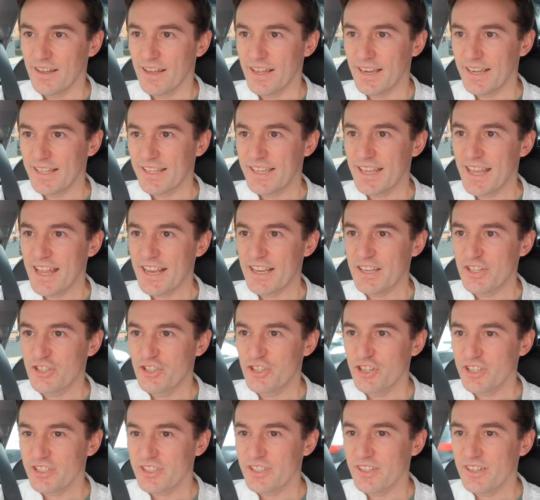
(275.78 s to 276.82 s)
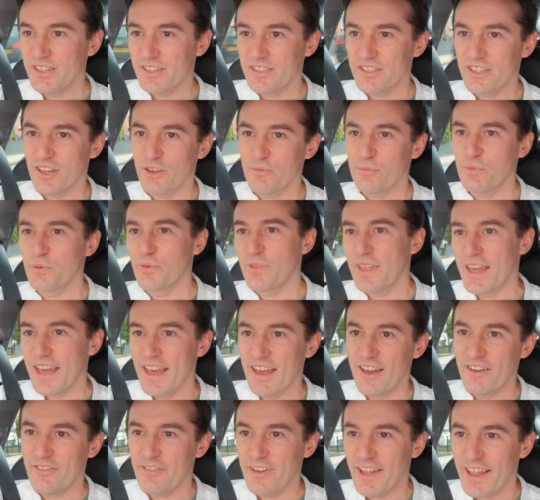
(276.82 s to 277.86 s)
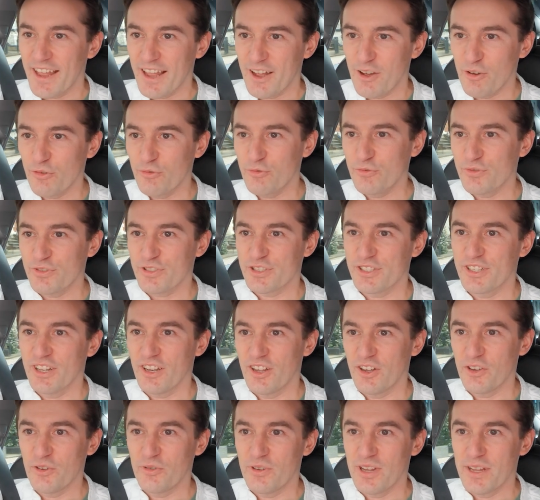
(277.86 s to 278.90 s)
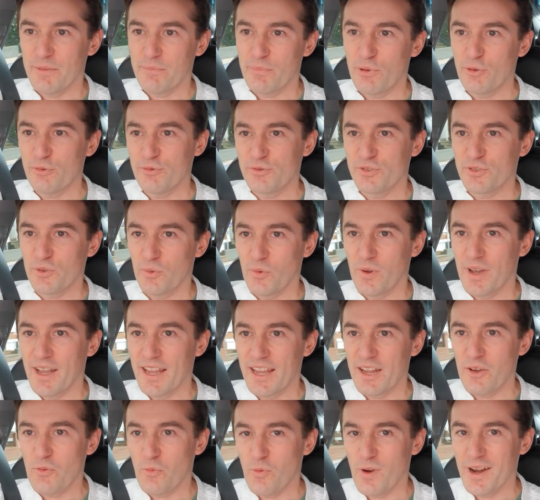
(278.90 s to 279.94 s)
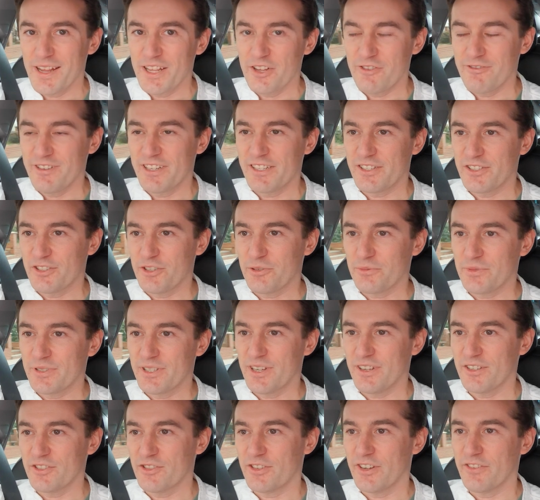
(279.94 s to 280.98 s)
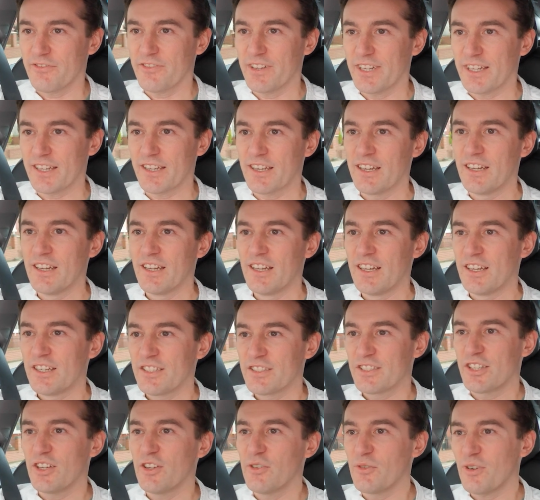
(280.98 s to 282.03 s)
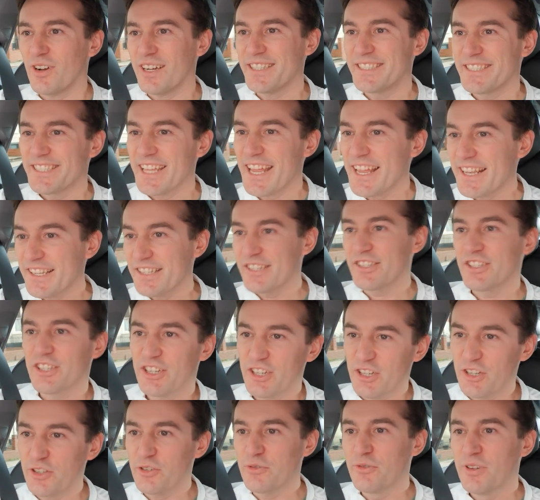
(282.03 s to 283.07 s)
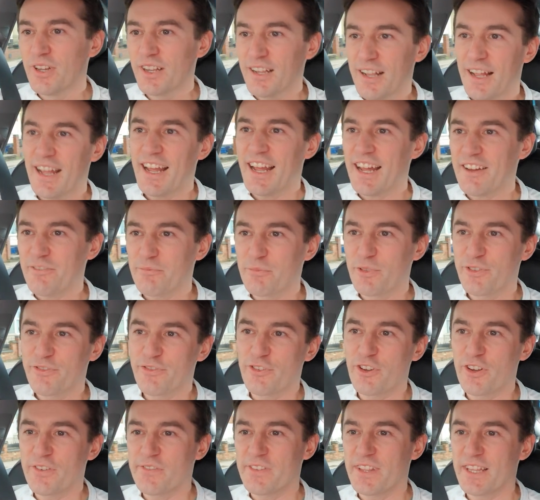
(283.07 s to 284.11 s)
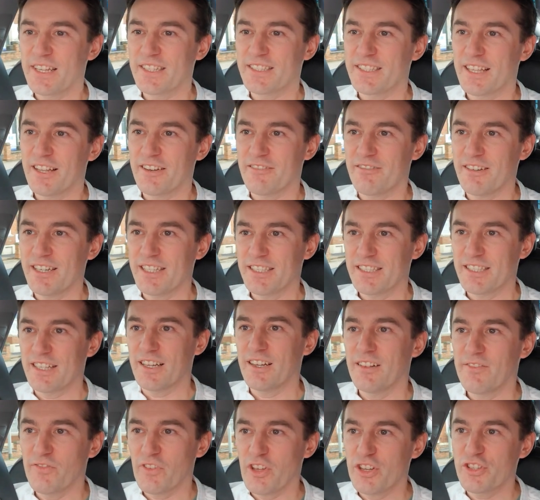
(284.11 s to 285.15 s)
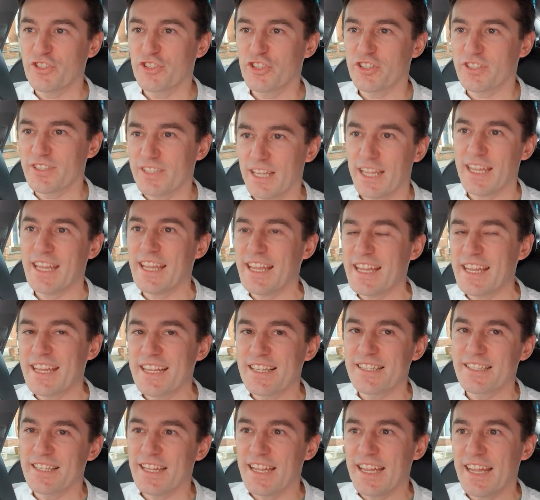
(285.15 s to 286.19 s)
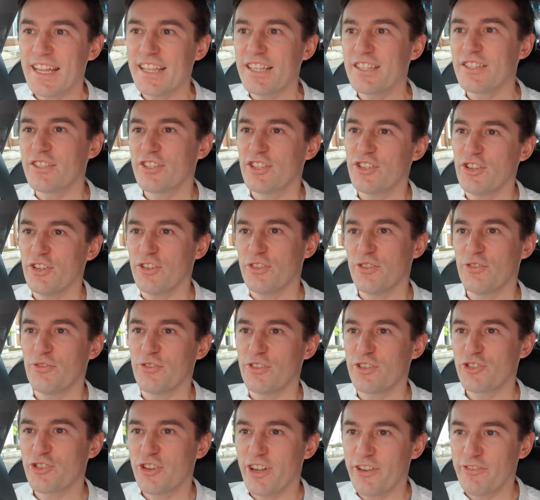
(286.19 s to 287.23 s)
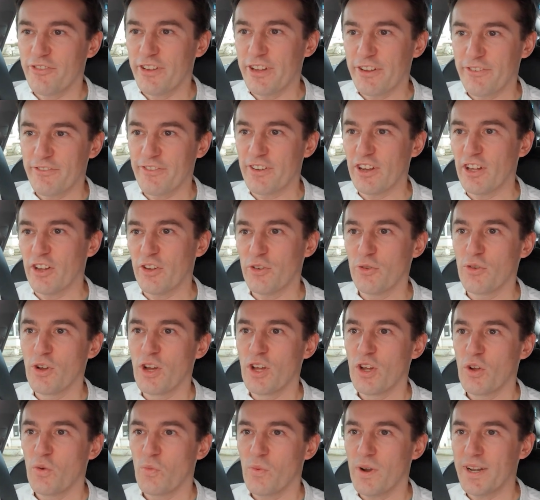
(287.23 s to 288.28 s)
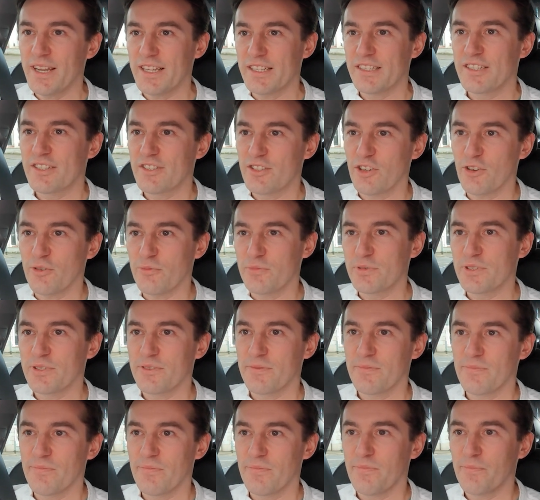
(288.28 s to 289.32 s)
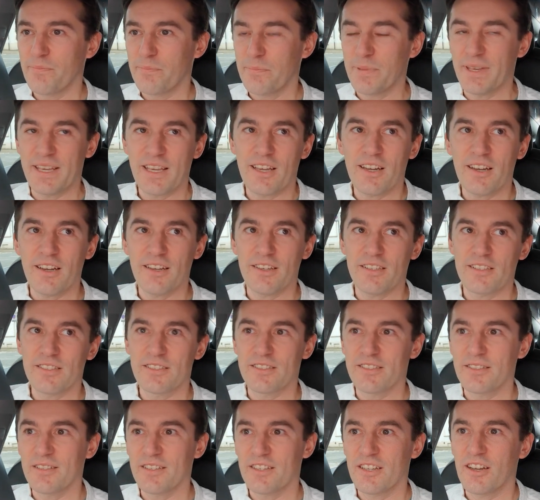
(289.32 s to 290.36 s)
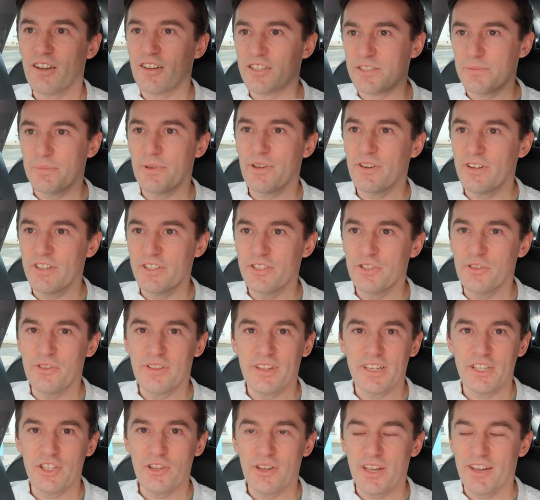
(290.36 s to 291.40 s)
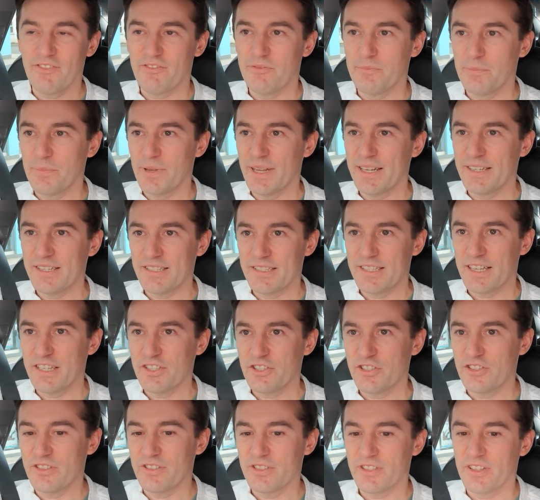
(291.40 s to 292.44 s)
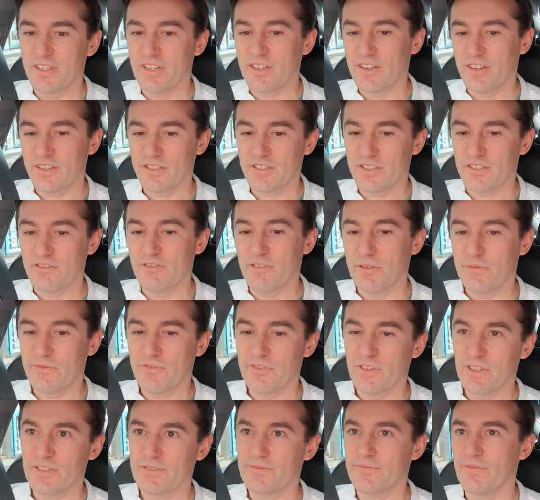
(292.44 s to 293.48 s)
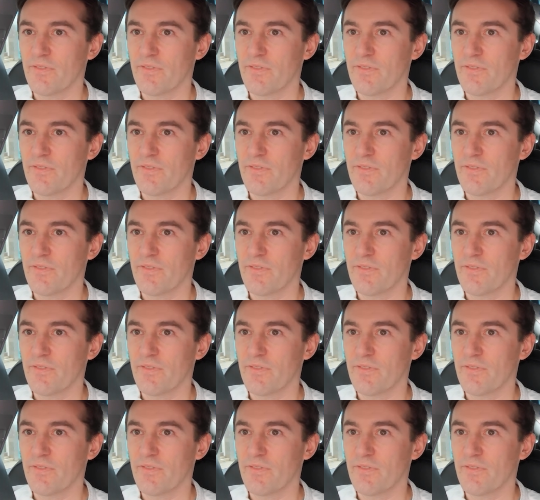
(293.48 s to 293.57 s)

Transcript: And again, just an example there of how slow it pulls away when you're in stop start traffic. So I tend to have my foot over the accelerator and just ease it into the traffic flow when it's stopped because cars behind you think you haven't paid attention to the cars that were up front.